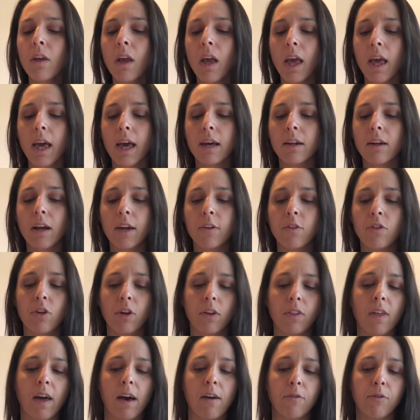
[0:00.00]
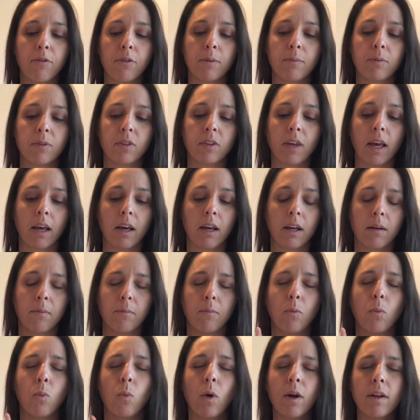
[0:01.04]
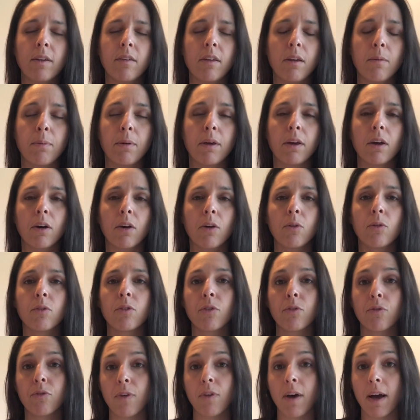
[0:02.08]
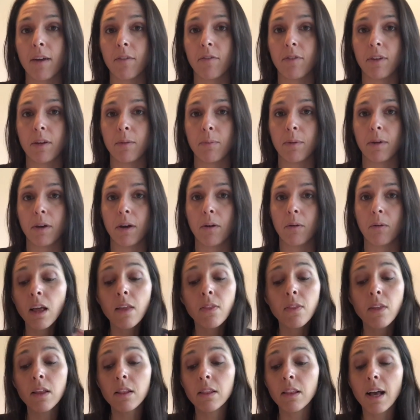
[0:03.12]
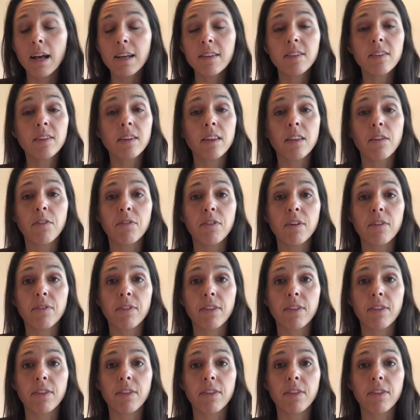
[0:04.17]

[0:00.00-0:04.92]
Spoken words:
And I took that from 1 DPO to 5 DPO. And then lastly, the fifth